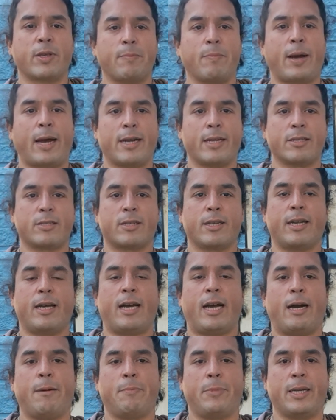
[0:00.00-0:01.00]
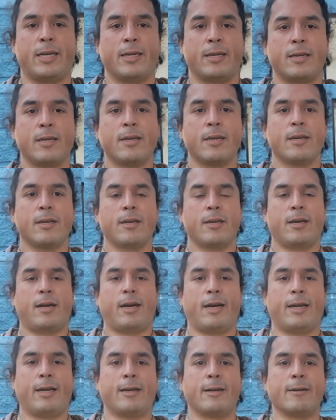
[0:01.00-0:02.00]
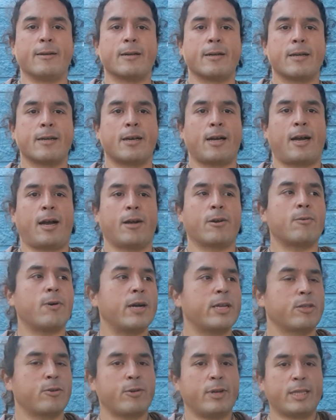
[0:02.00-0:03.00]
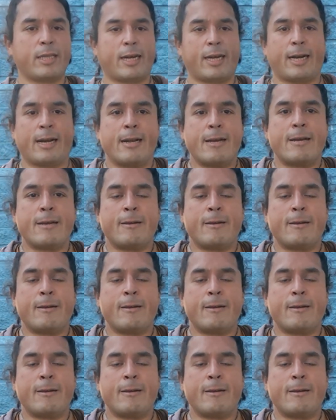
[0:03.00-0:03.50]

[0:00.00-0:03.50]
bad is gonna happen. And how do I do it that?